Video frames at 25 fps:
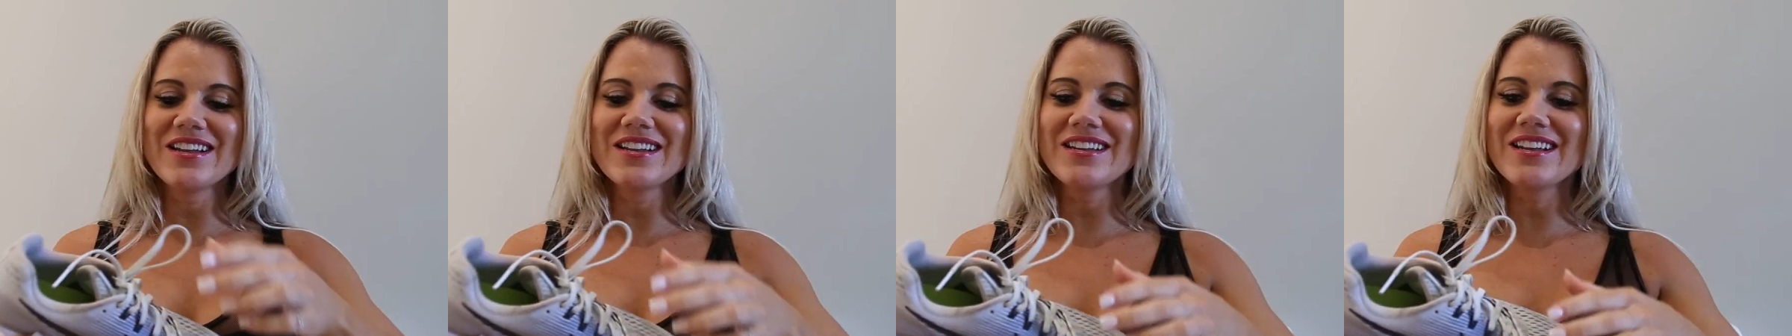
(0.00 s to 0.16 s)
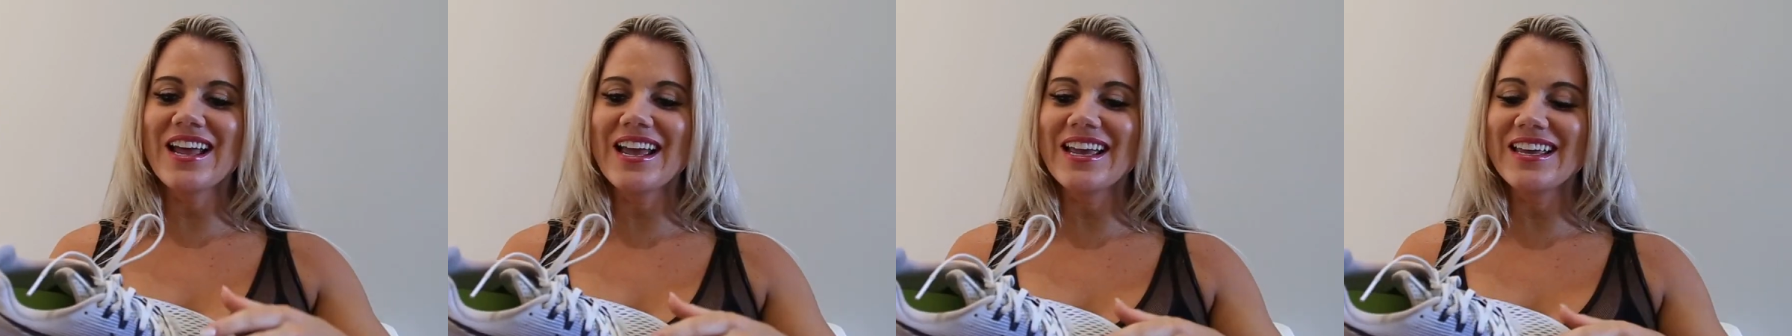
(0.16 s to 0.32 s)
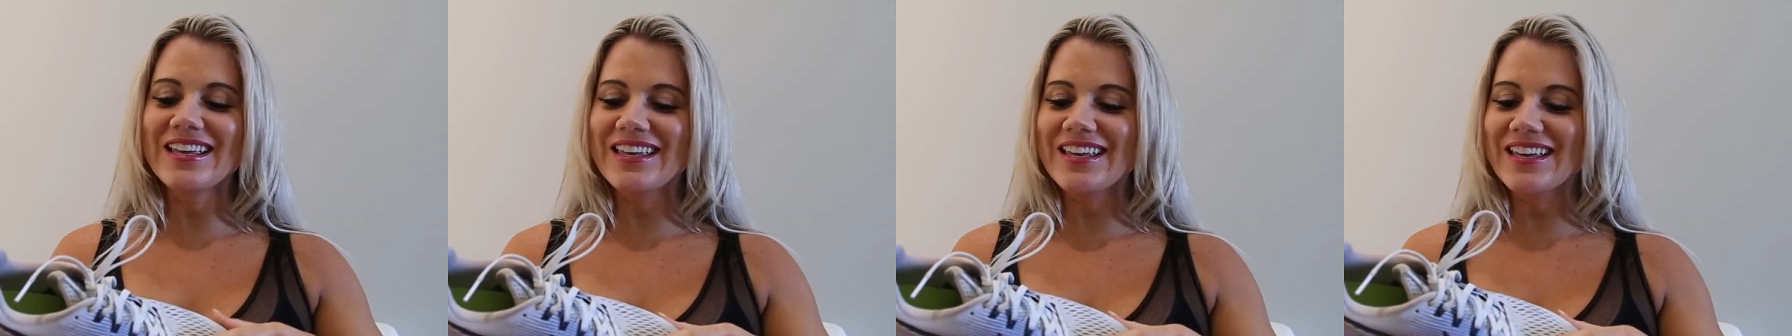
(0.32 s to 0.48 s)

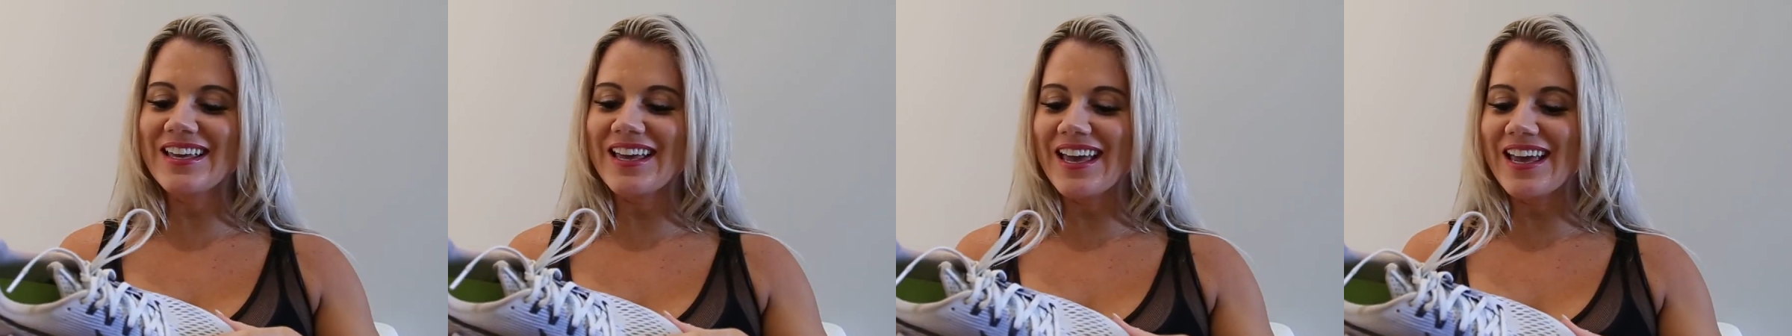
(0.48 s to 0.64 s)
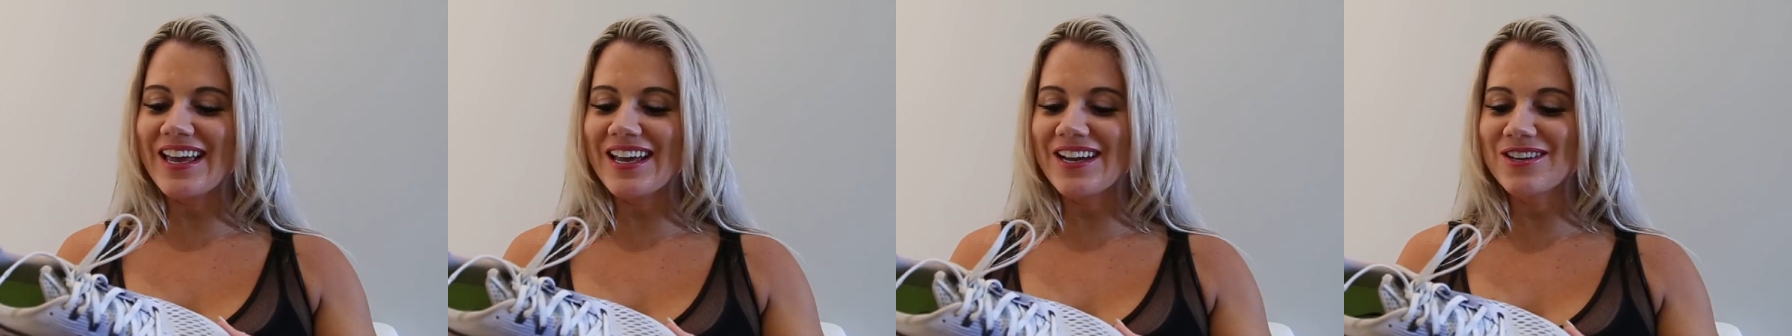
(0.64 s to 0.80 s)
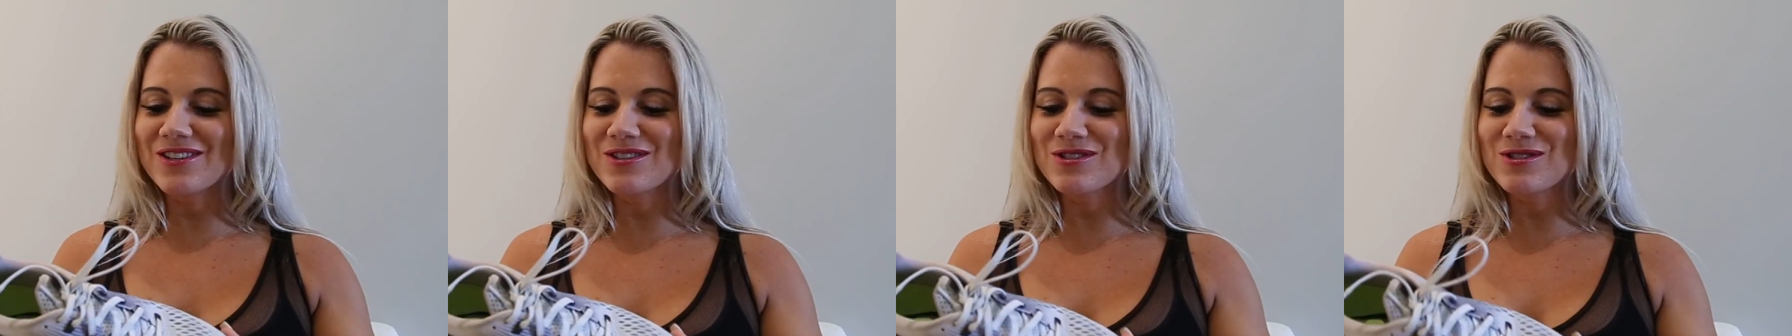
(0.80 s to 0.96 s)
Nike
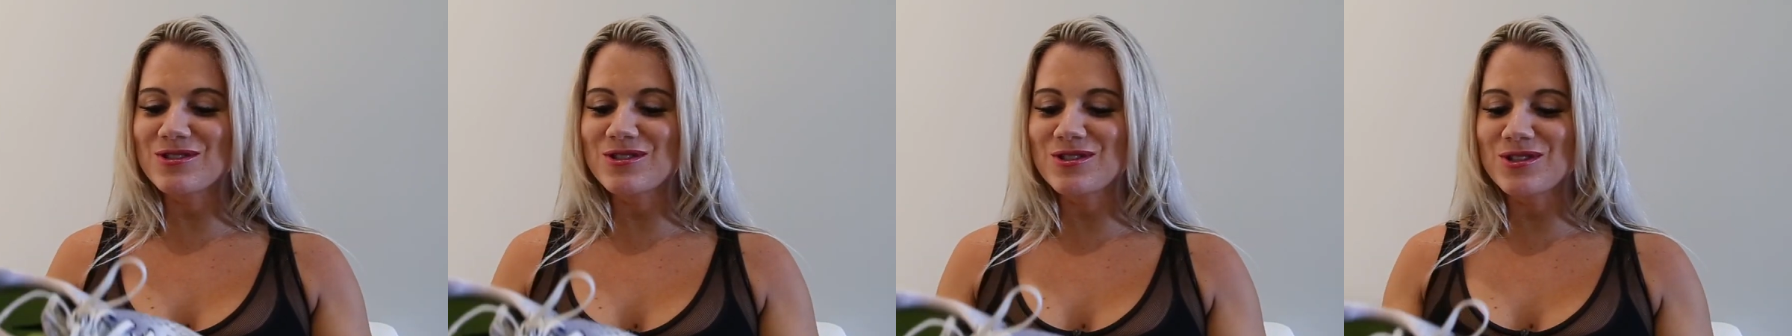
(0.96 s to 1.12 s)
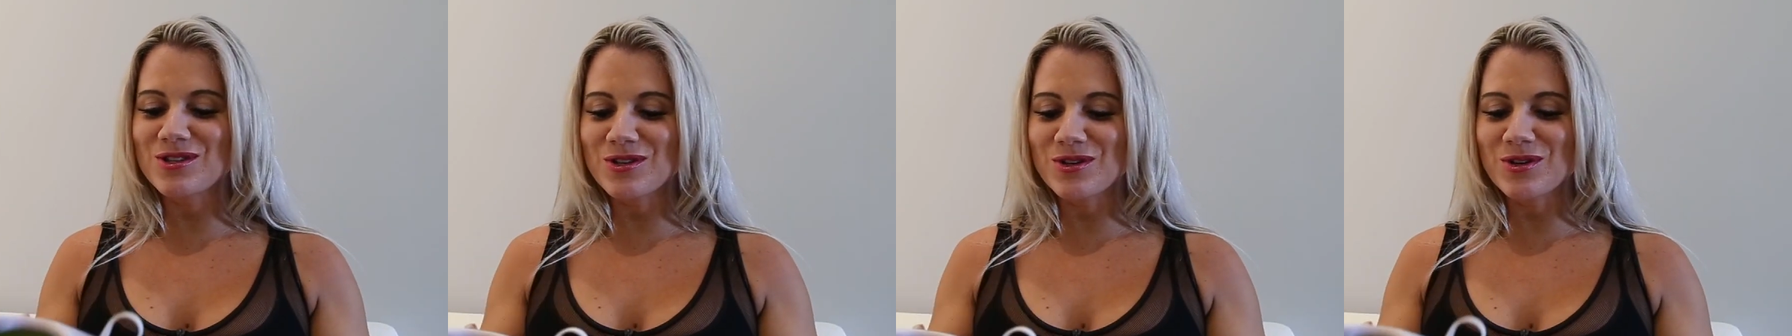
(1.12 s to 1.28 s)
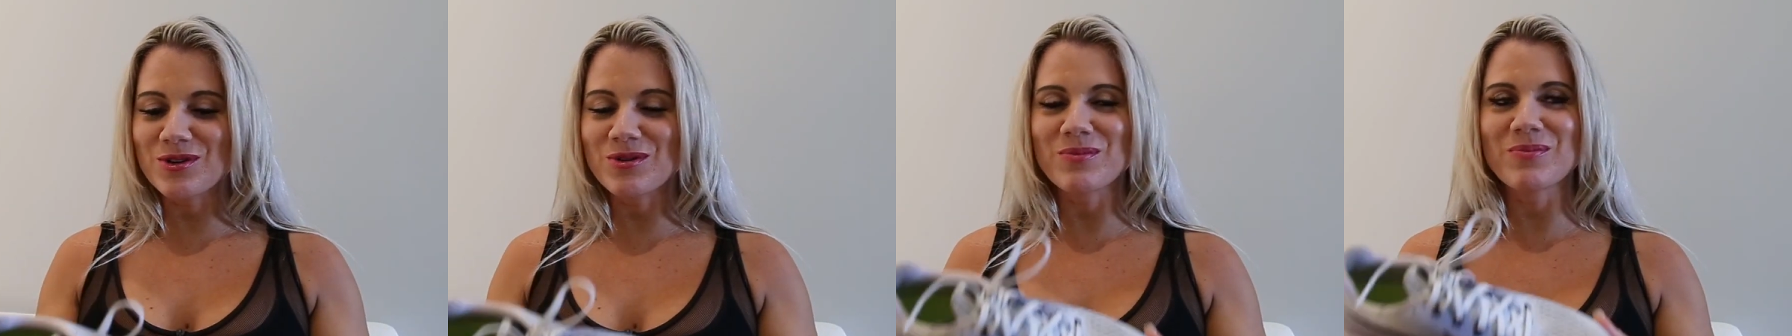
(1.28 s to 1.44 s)
Air
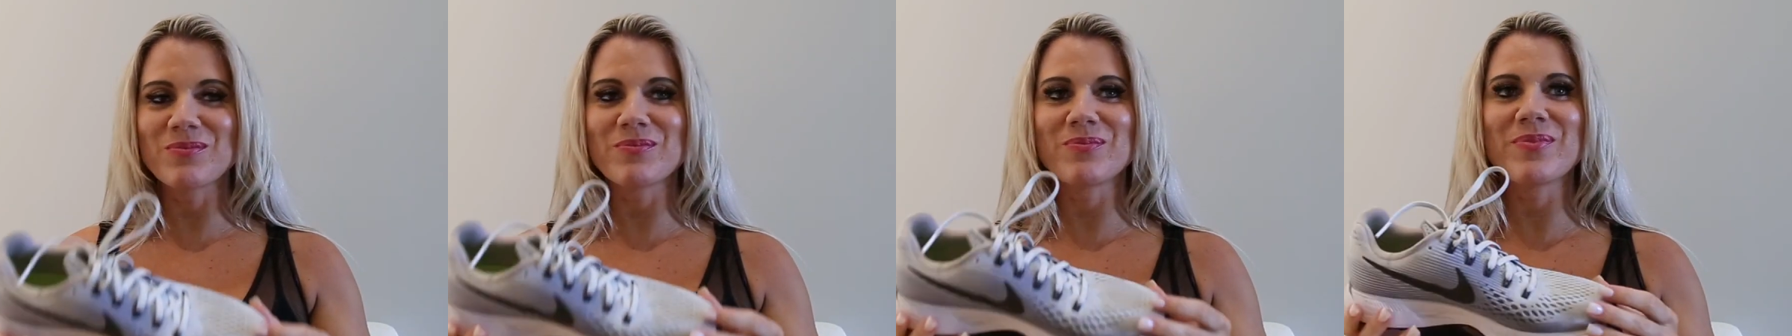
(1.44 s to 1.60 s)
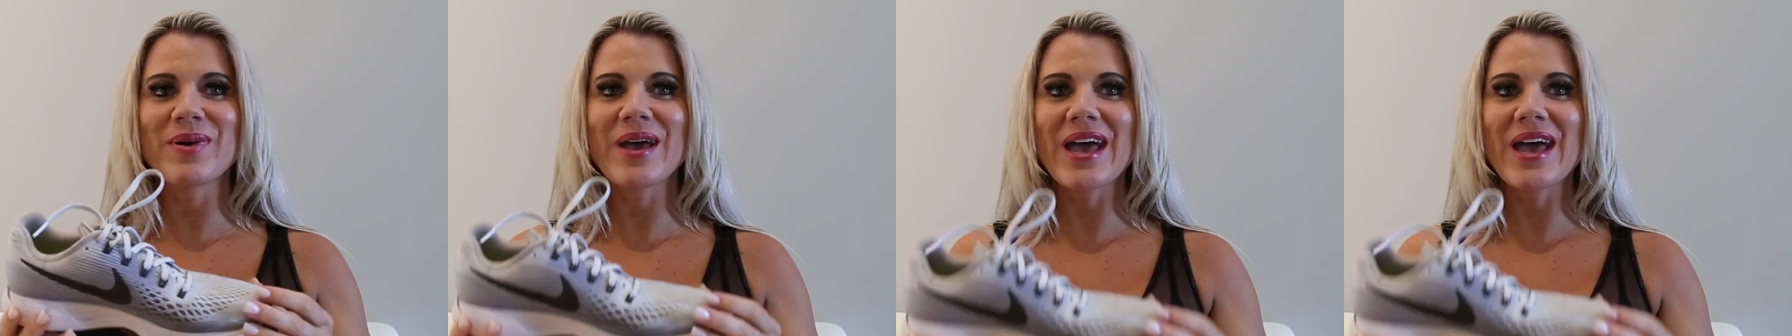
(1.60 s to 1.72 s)
Zoom